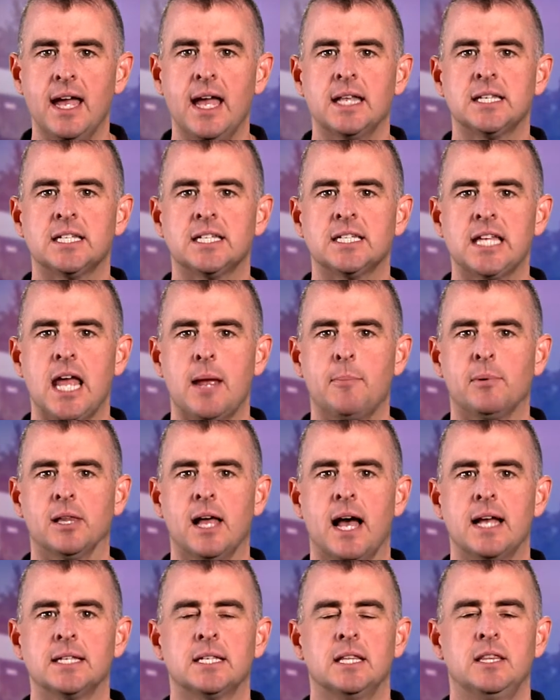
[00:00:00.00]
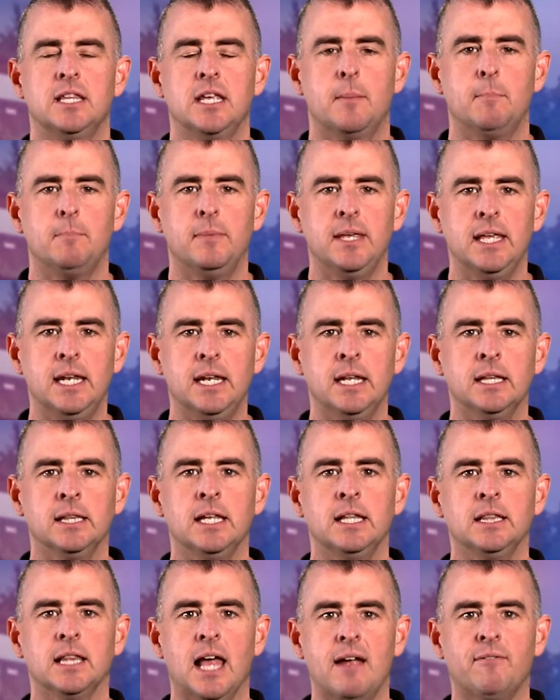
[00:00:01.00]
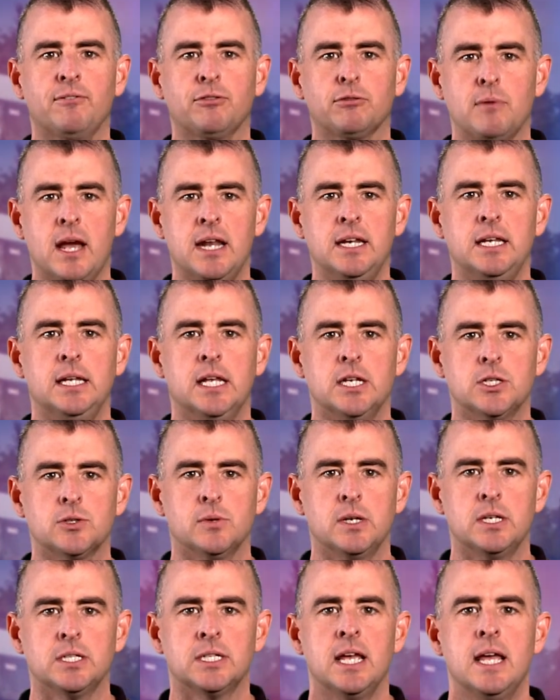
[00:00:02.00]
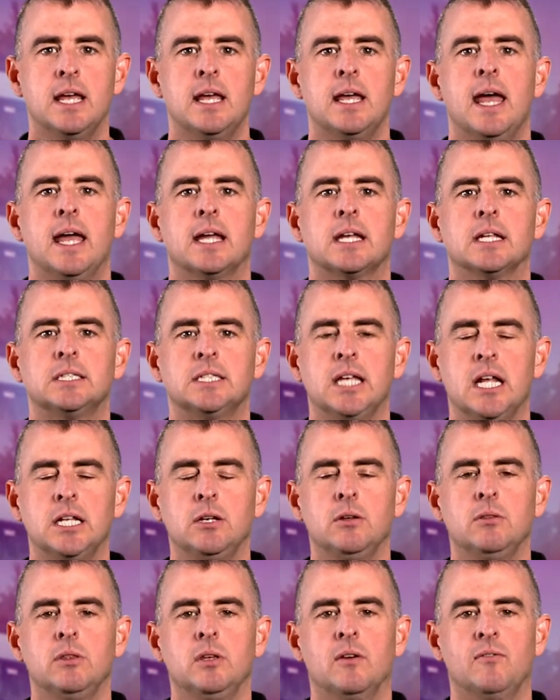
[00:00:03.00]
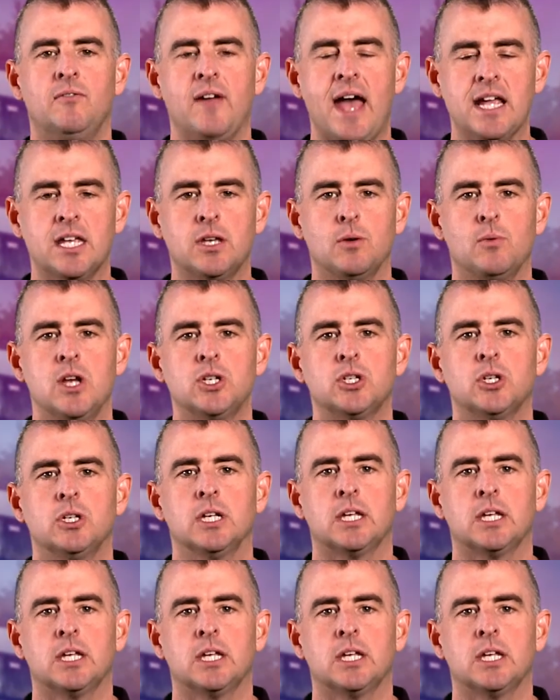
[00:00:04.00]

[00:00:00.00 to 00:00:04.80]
and stabilize the immediately life-threatening injuries and continue the evacuation to